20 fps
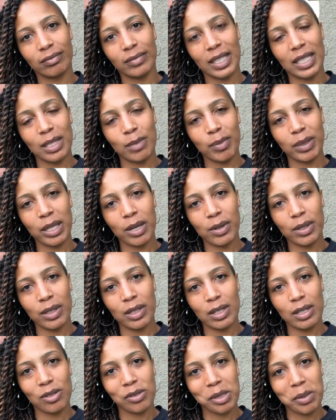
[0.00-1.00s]
It's below in the
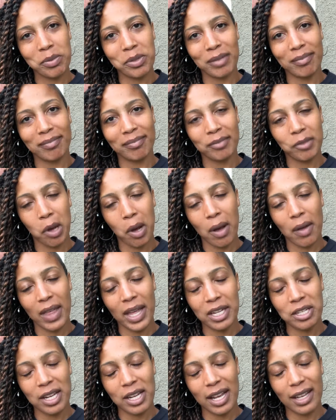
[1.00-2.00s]
description. All
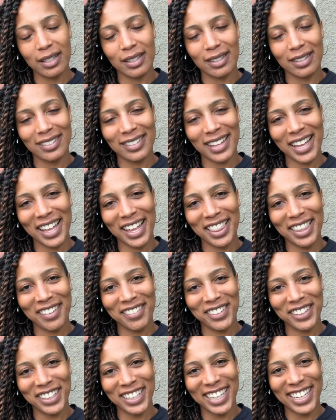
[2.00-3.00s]
that jazz. I
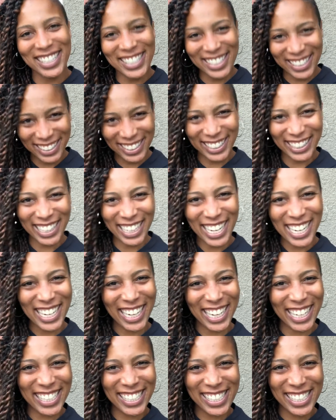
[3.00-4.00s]
love you guys.
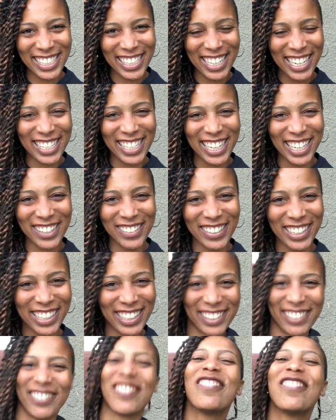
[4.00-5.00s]
I'll see you guys next
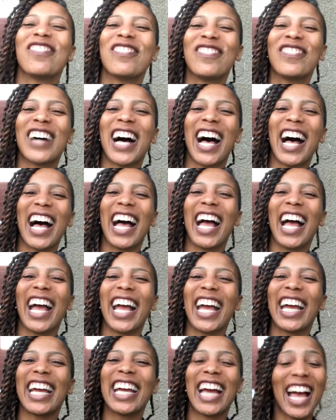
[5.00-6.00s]
week.
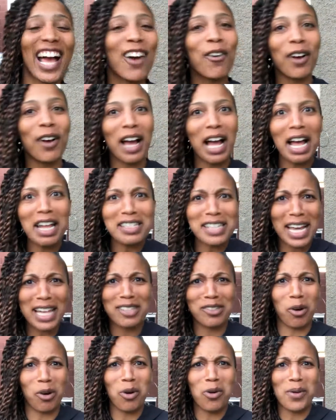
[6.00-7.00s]
Oh, and
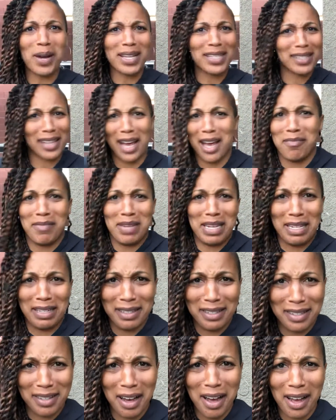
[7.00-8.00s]
as always, I mean,
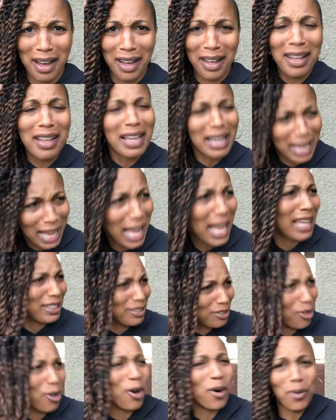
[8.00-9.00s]
duh,
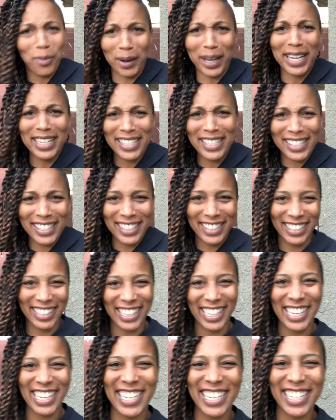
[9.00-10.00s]
as always,
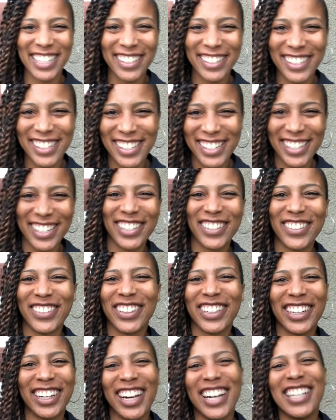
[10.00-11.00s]
here's to
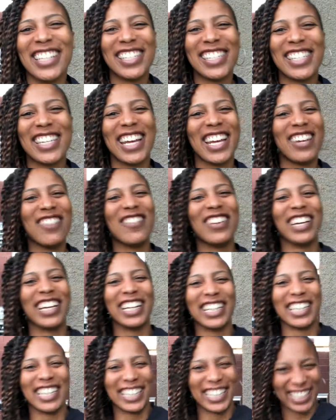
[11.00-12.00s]
your untaming.
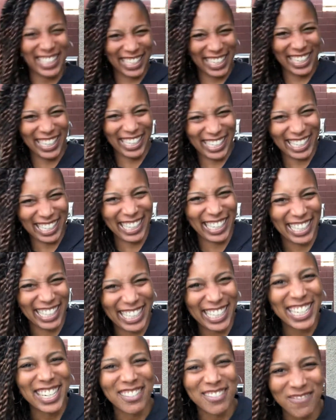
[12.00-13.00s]

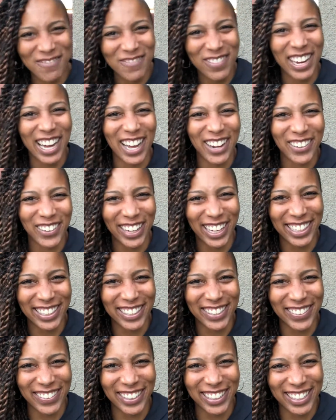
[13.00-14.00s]
Bye,
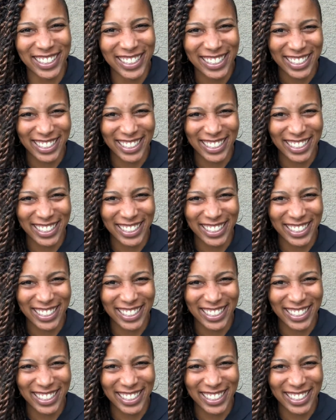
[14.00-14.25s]
wild one.